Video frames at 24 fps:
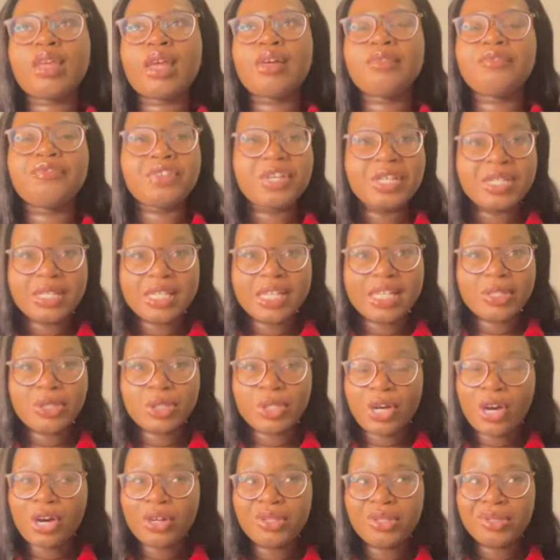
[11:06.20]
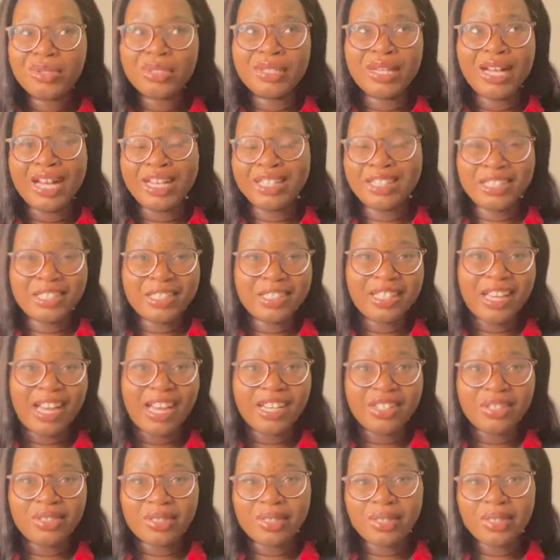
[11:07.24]
physics, all those classes,
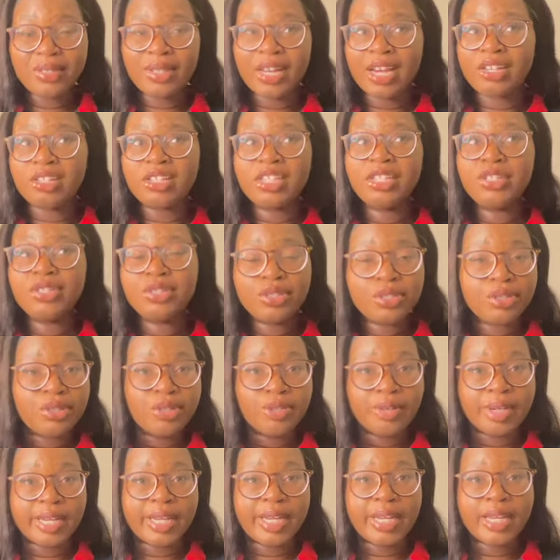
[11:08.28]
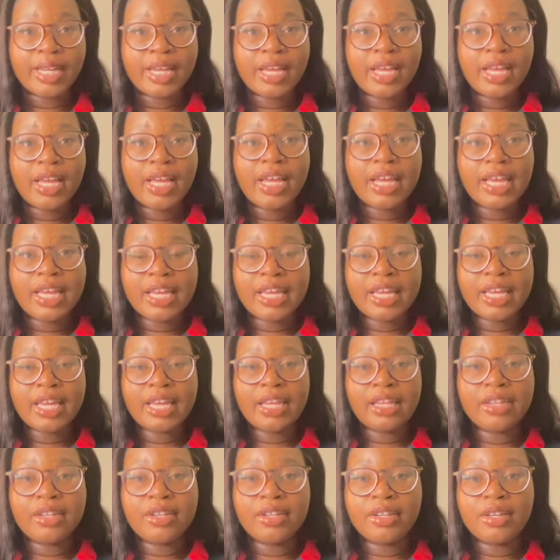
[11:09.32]
I did tutoring.
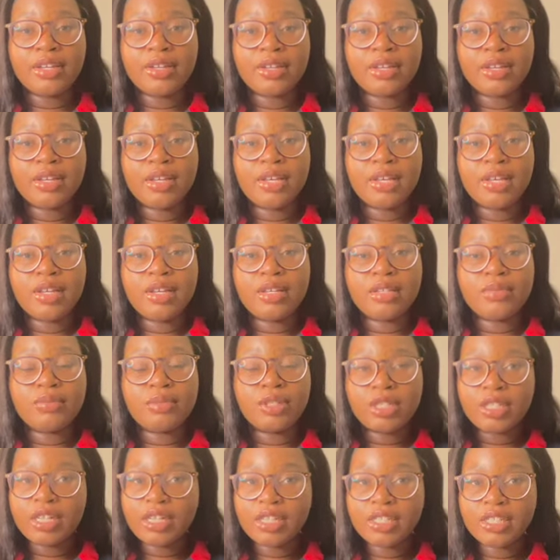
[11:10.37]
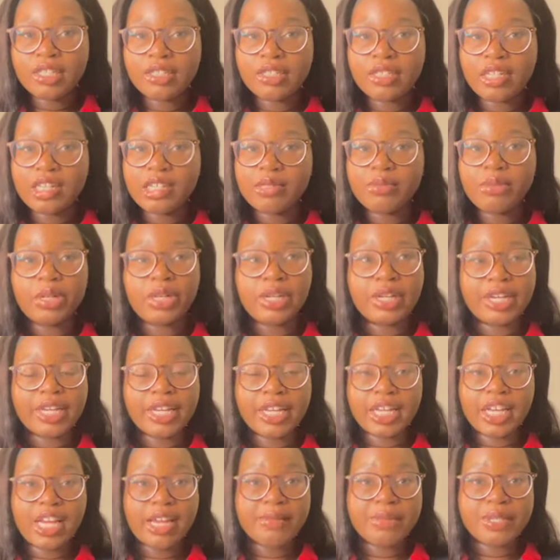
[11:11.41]
And we're not going to talk about
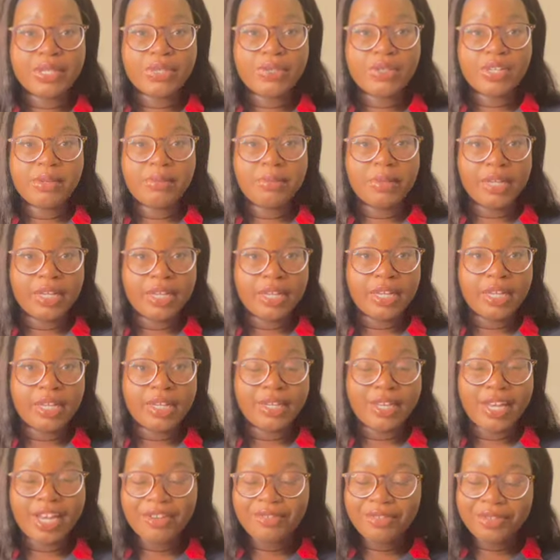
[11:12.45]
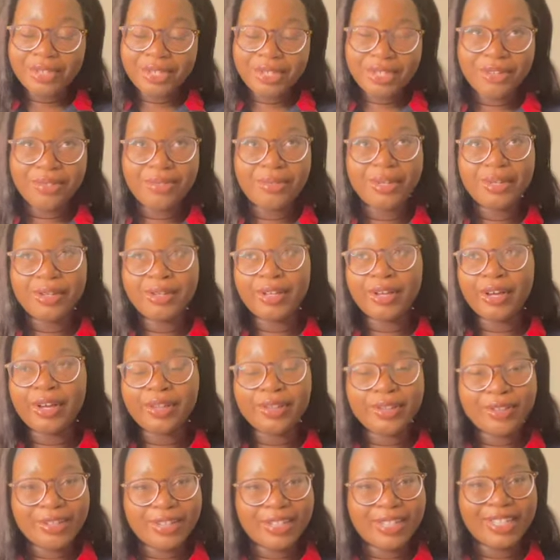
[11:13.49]
organic chemistry, but every single one of the
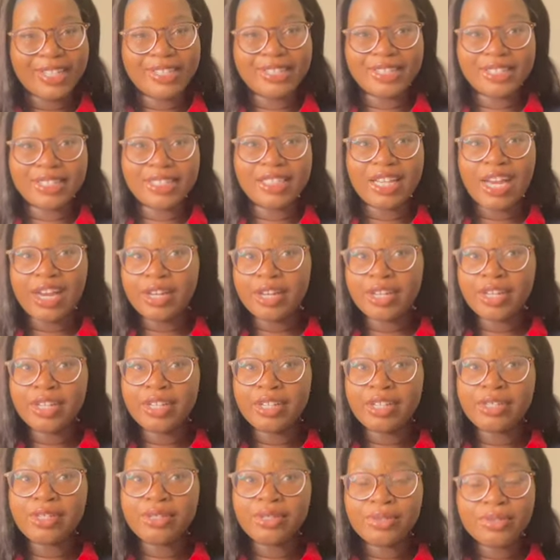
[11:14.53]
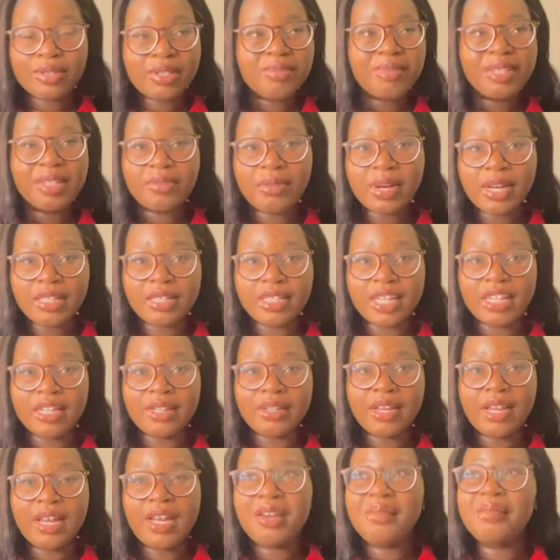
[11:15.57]
other classes I did extremely well in
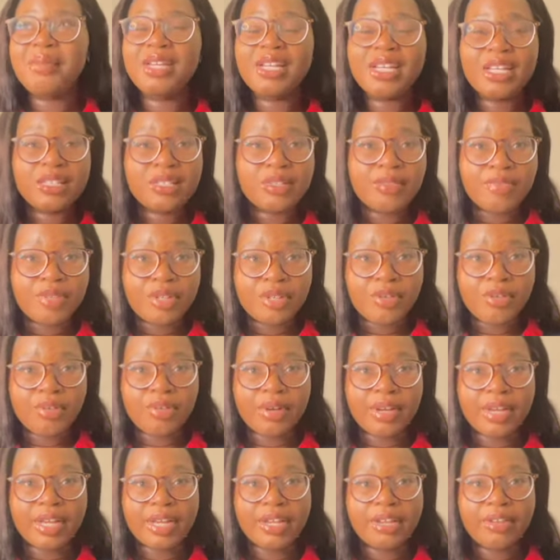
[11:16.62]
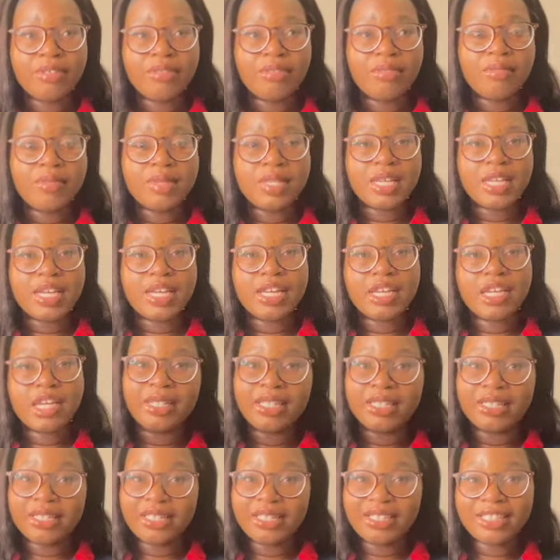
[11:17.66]
because of tutoring, you know what I'm saying? But
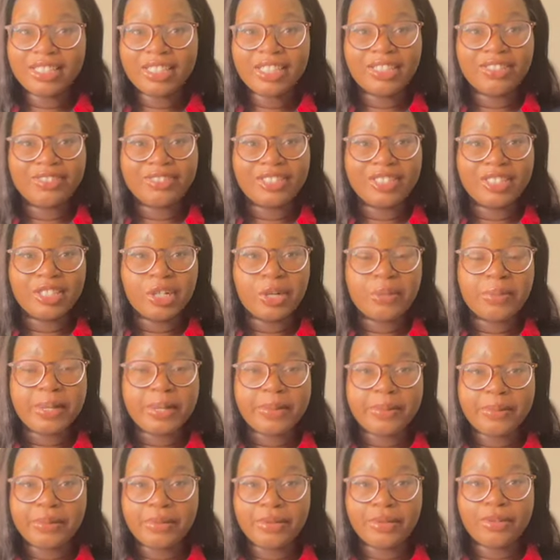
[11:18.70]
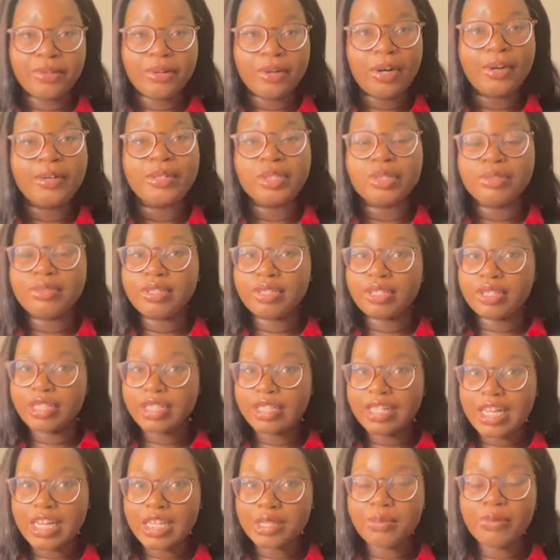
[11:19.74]
it does help to know people who also took the
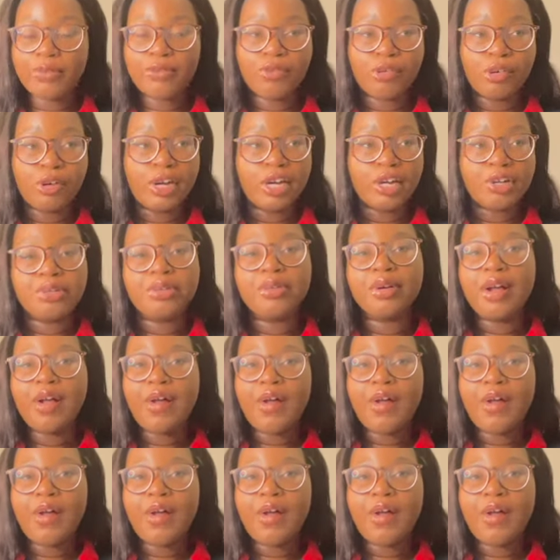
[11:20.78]
class before, who